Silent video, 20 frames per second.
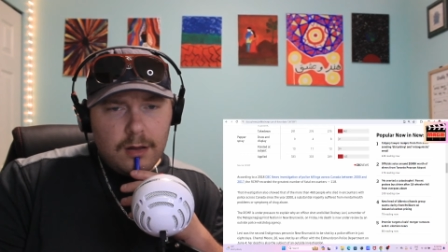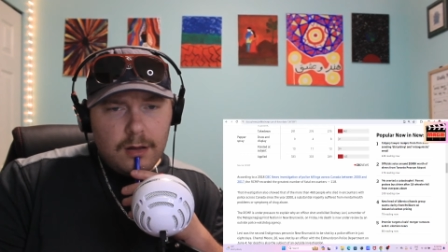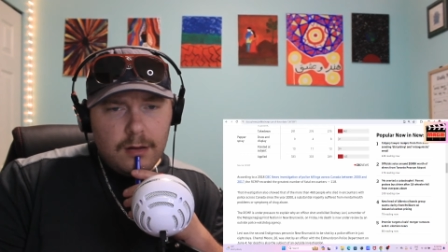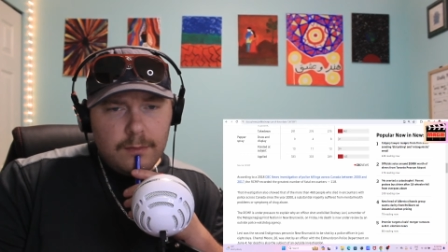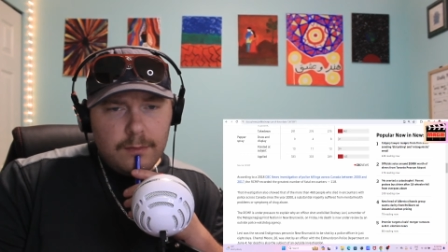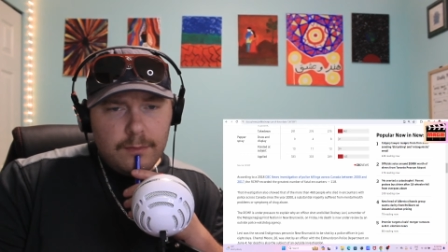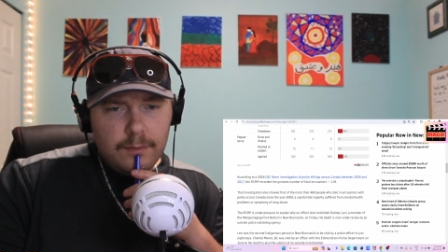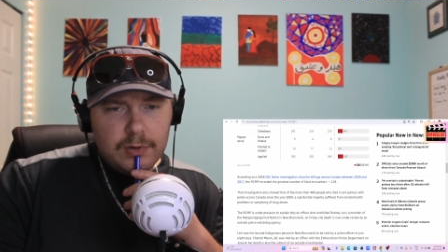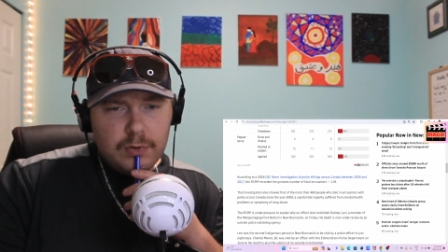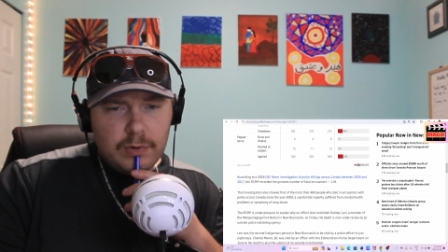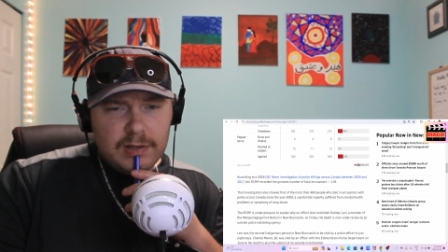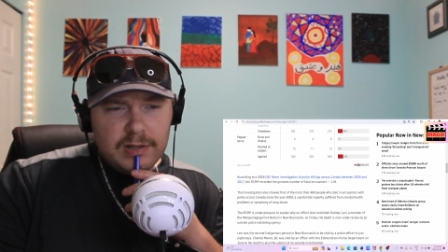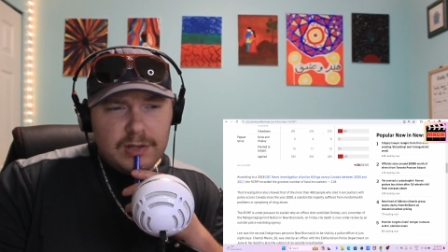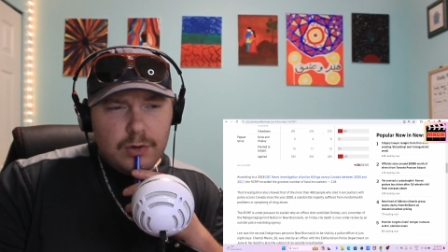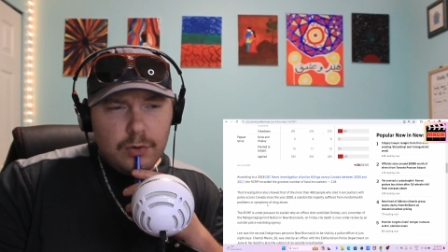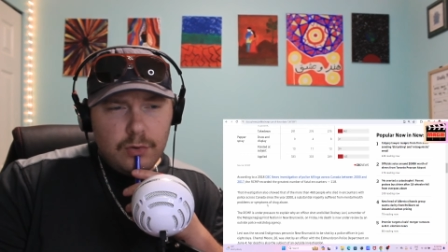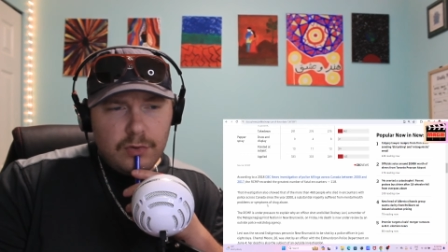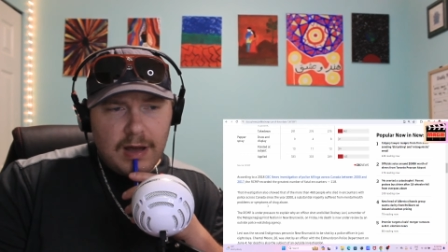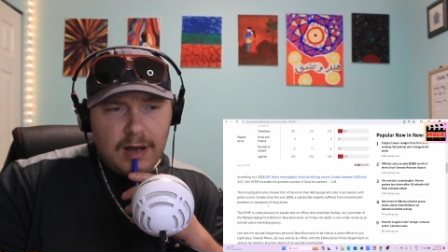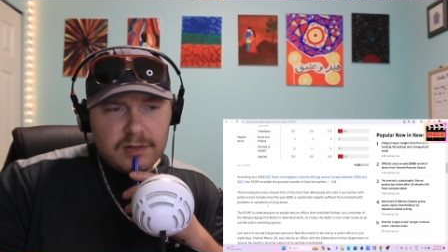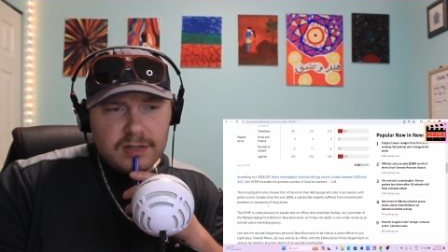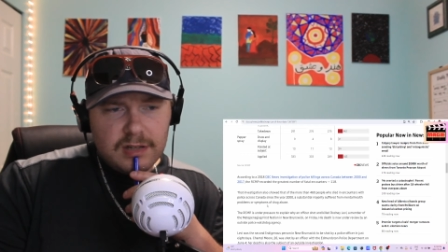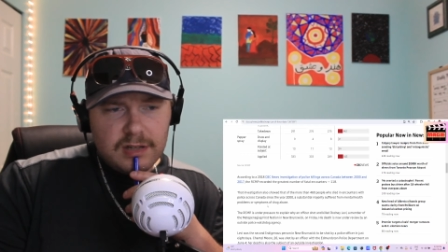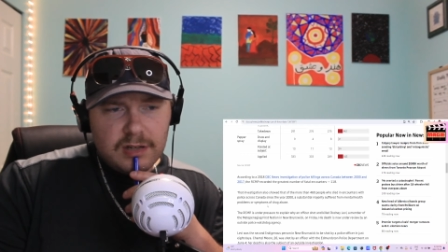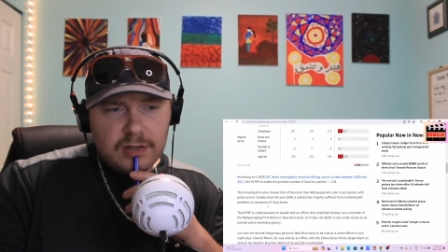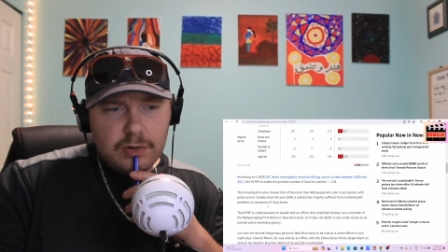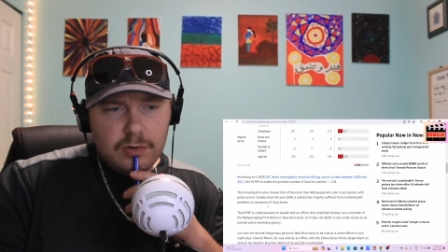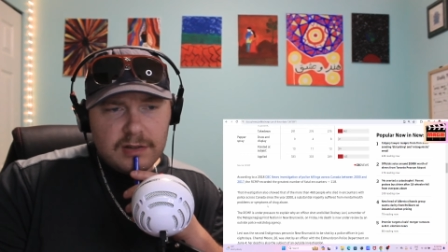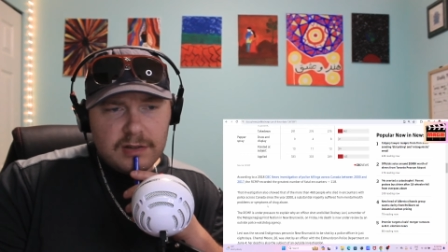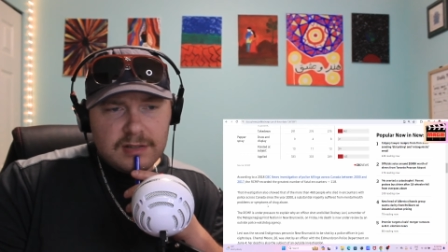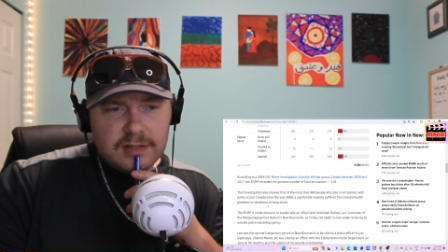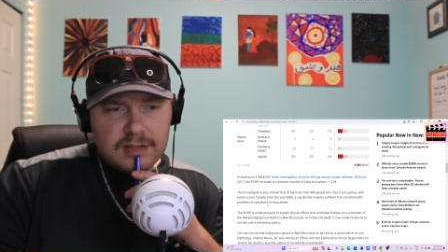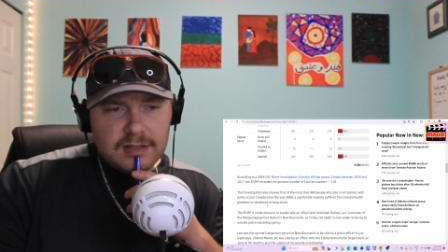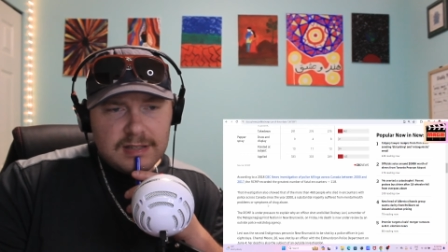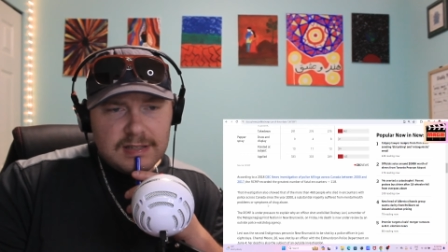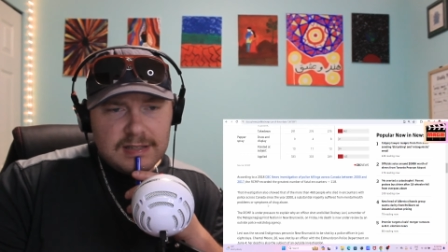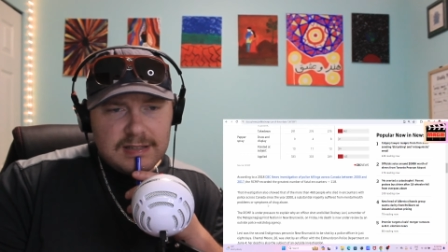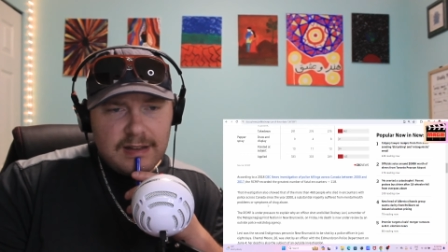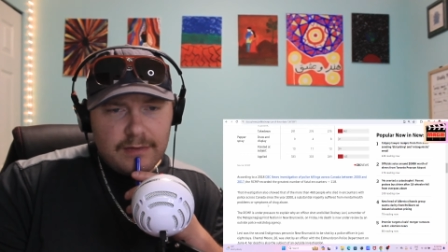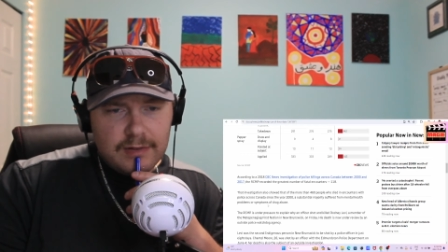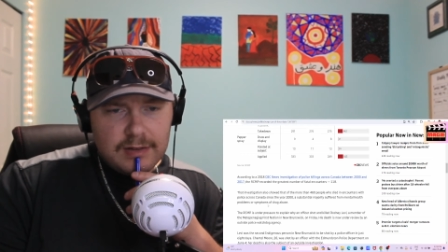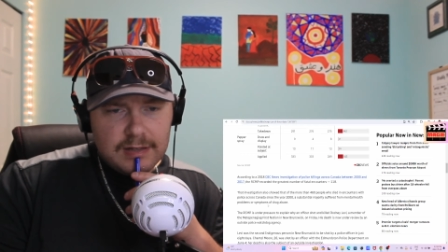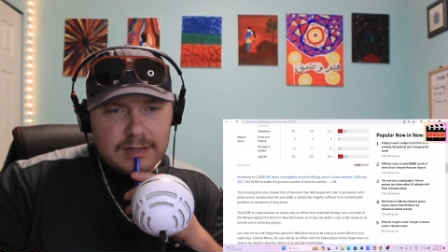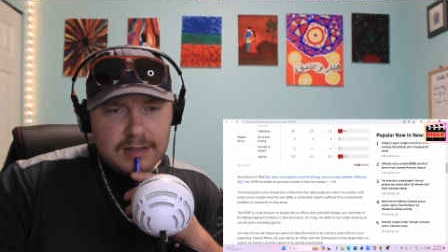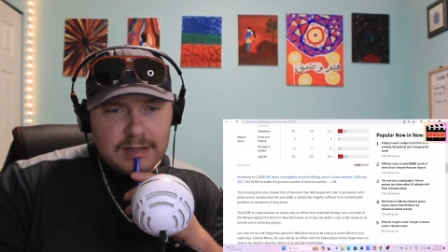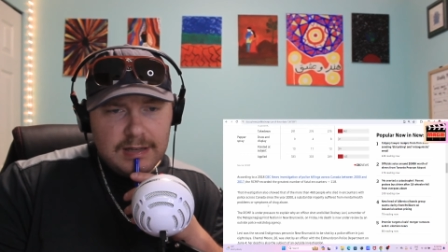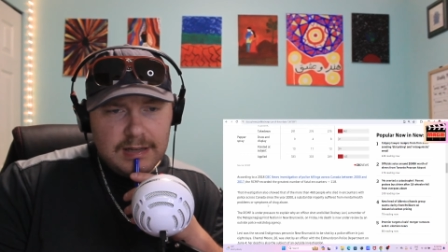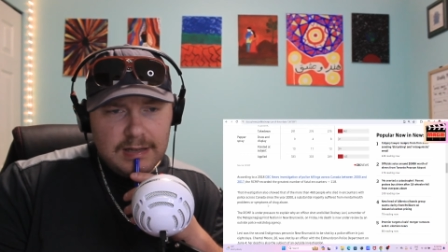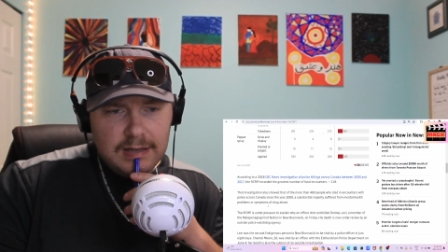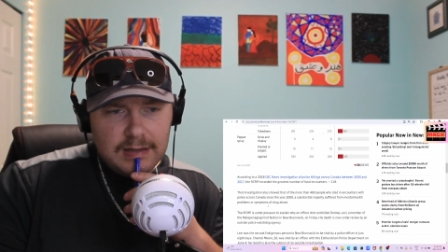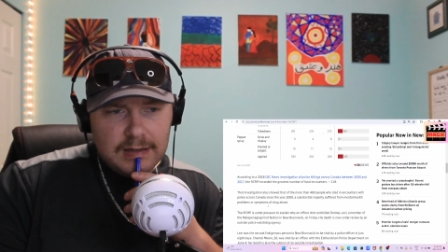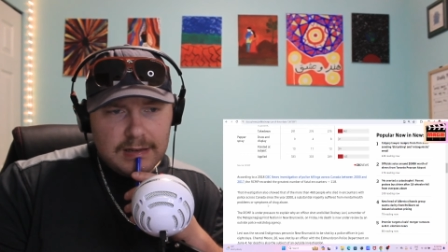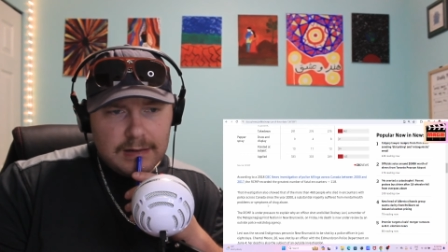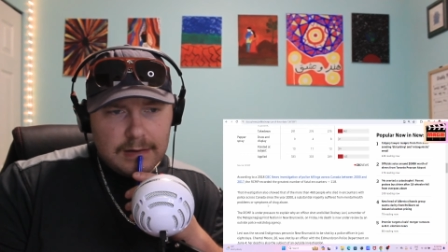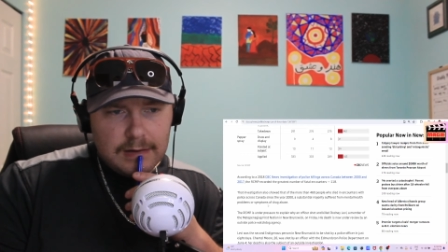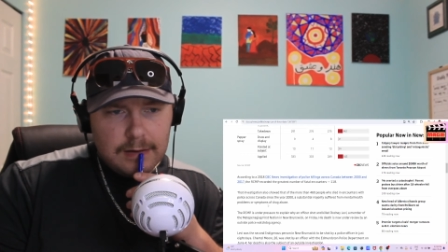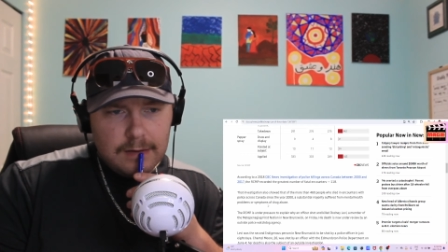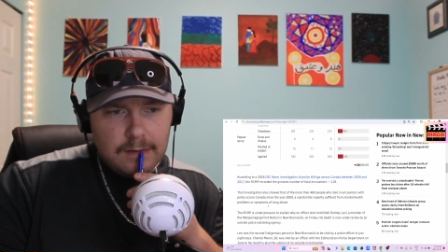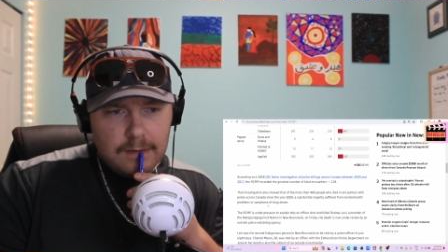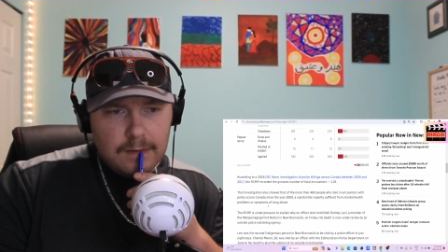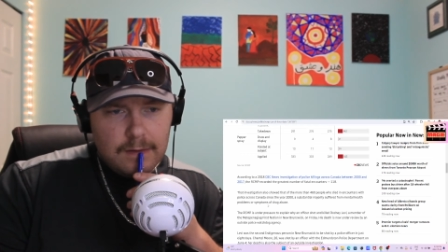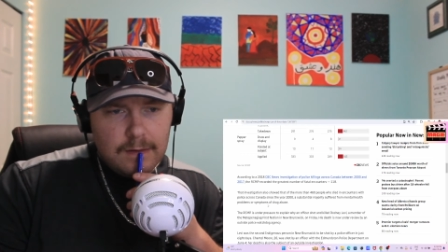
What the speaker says: between 2000 and 2017,